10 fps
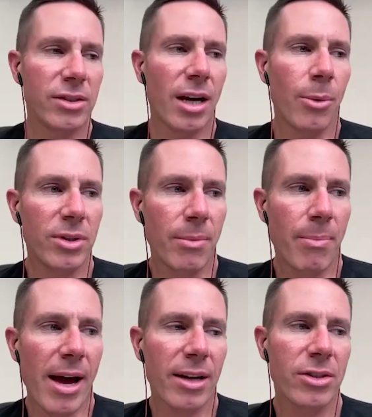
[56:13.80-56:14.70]
a
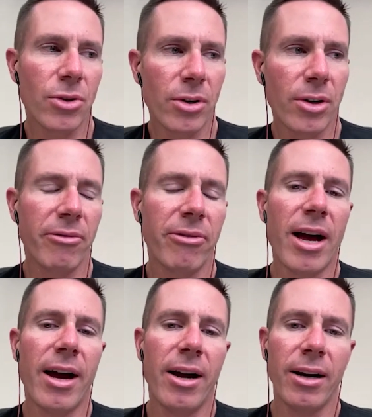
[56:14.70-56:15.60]
backstroker and
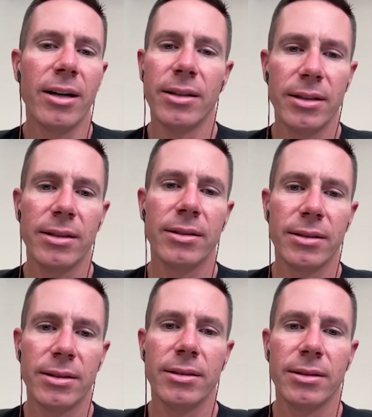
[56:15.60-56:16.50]
flyer.
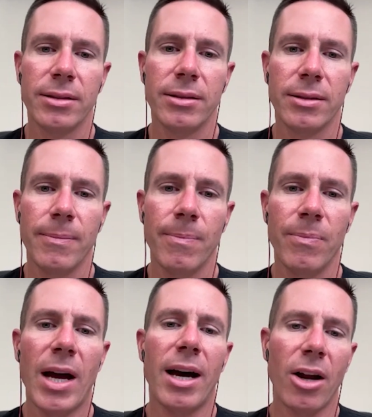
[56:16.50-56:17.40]

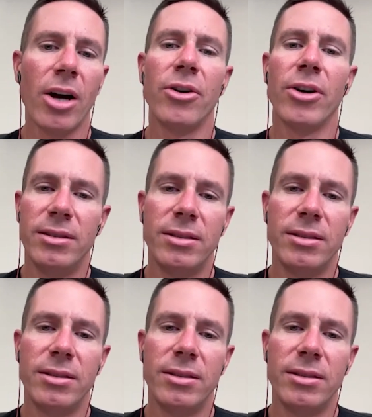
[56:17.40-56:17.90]
100.